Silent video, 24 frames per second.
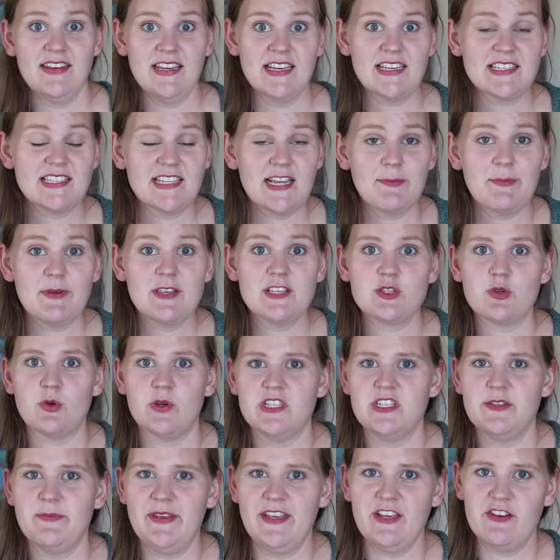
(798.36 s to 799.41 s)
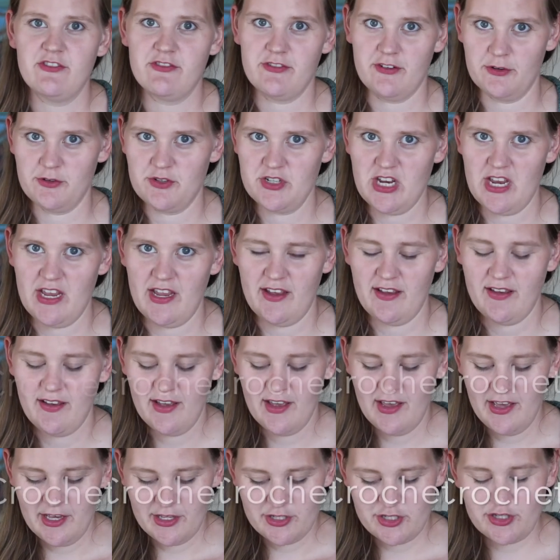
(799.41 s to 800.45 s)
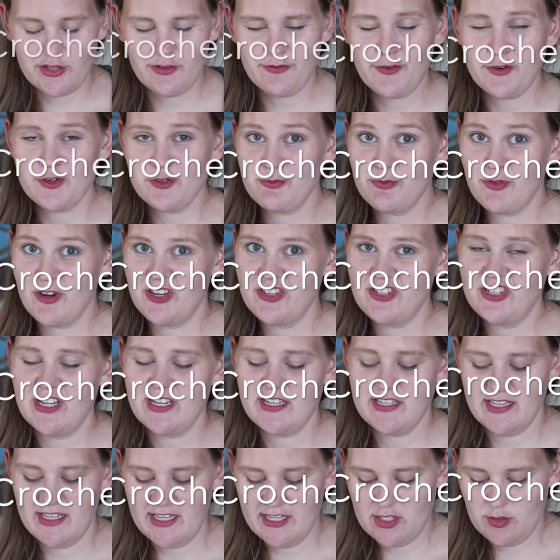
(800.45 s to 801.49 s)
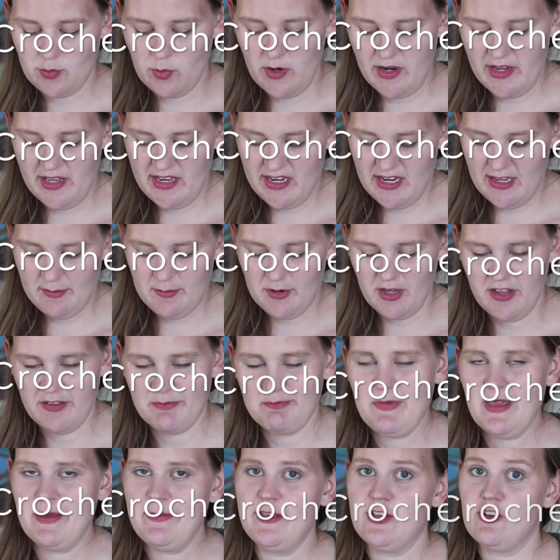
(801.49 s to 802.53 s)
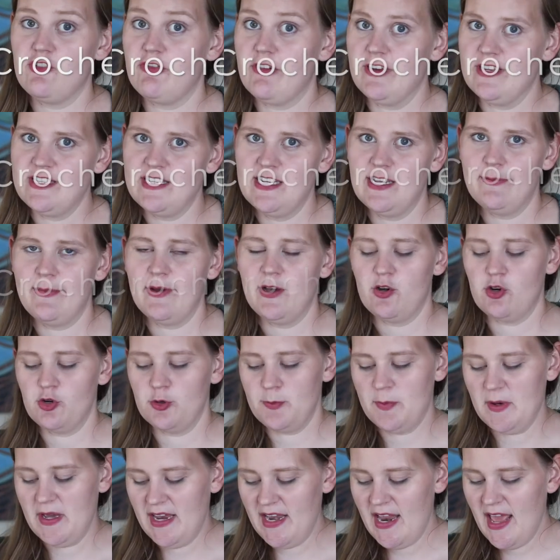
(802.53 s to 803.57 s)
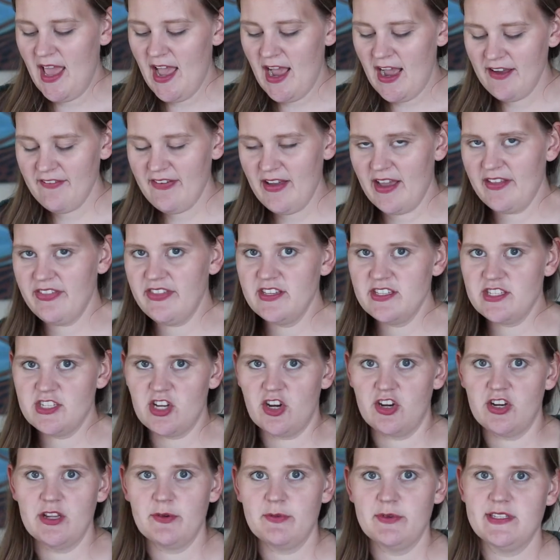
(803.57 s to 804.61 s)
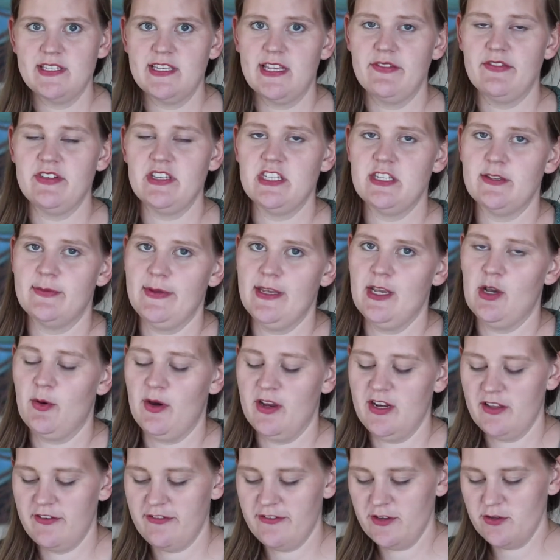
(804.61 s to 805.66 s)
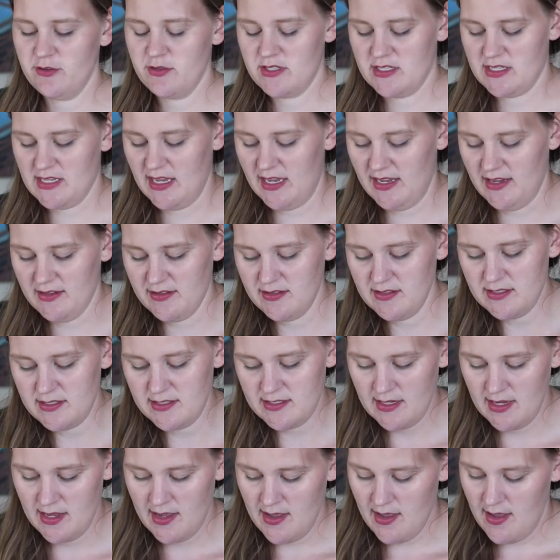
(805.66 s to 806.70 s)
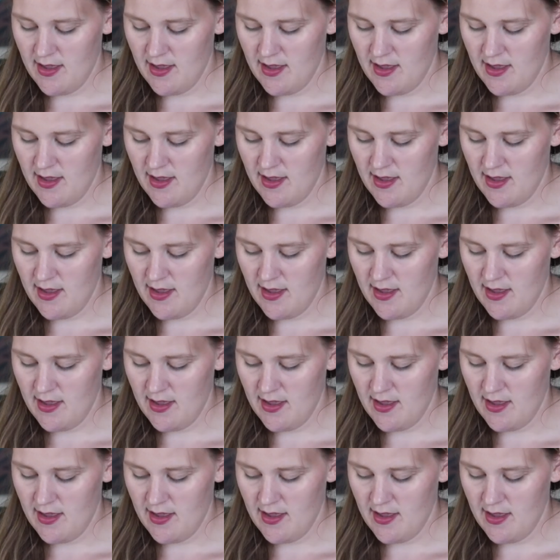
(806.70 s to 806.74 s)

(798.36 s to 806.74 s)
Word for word: Next up is going to be crochet. So the first project is one I'm not maybe crazy about, but I've had this yarn. It was given to me quite a few skeins.